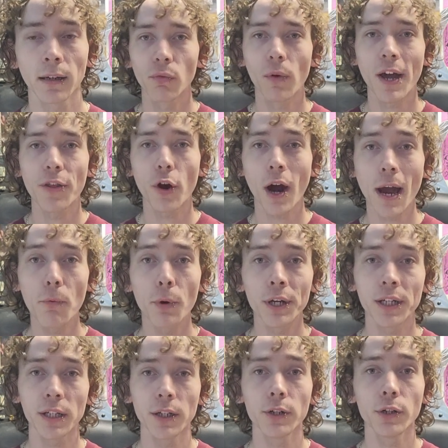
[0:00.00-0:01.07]
Rather, I want to
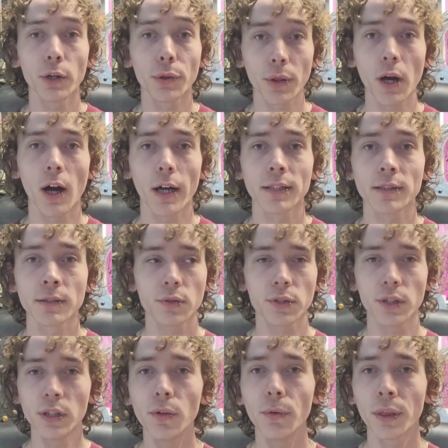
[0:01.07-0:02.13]
hear your thoughts. Do
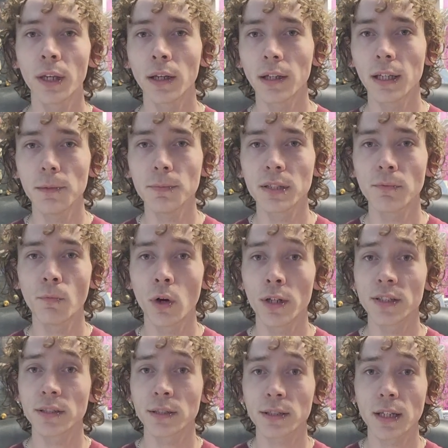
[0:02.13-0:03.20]
you think Gibson
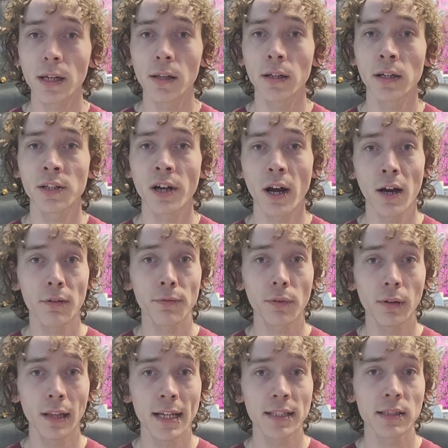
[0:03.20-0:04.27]
wants to sell a guitar for
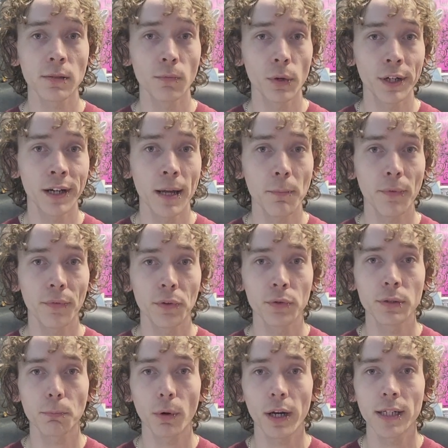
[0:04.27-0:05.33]
less than what an
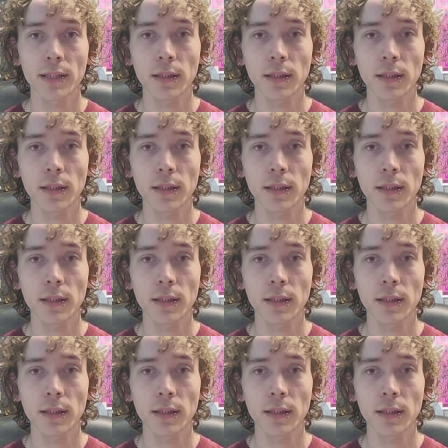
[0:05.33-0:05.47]
Epiphone's priced